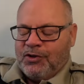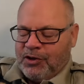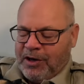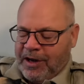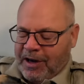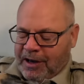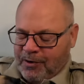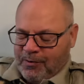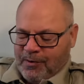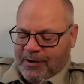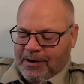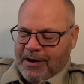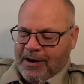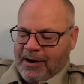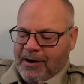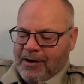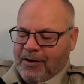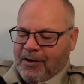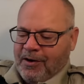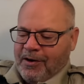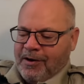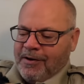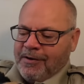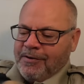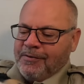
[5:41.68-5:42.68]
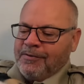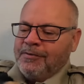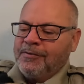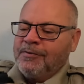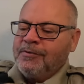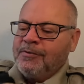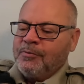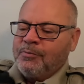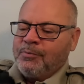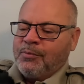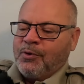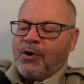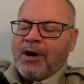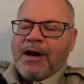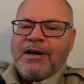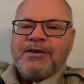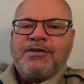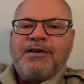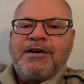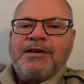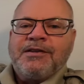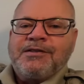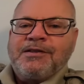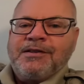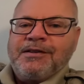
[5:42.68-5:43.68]
Shadow and I are
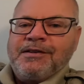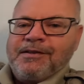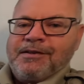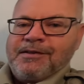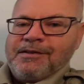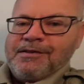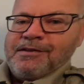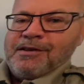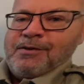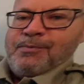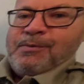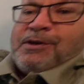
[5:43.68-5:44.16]
processing this